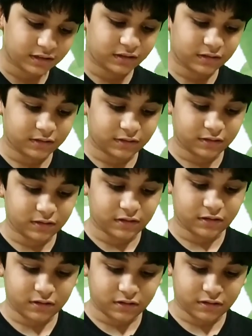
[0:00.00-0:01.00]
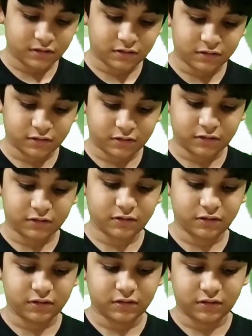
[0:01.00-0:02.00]

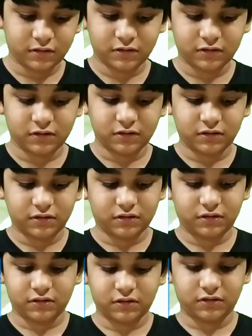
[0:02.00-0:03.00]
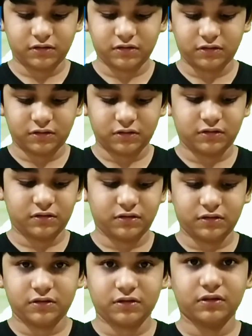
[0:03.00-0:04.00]

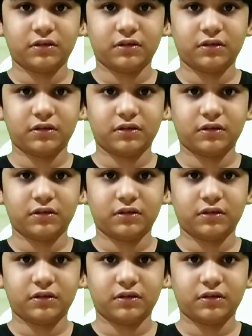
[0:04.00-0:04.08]
[no speech]